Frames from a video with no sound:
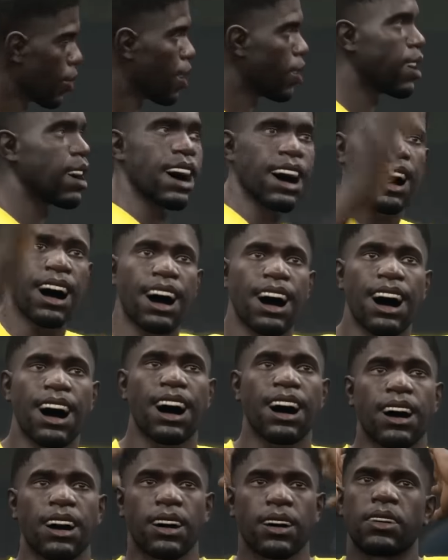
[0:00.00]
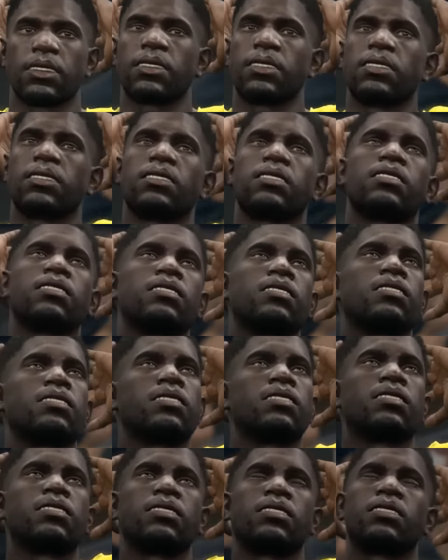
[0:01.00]
absolutely popped him.
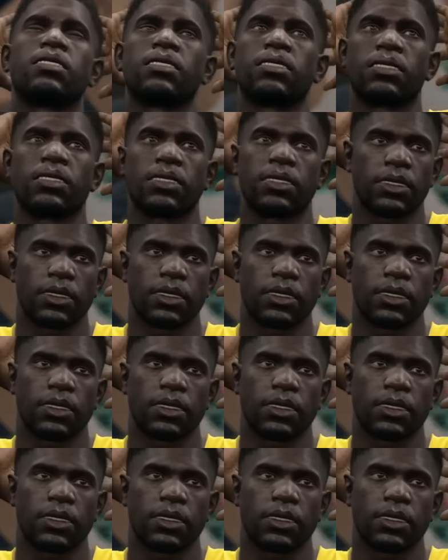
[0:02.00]
And then...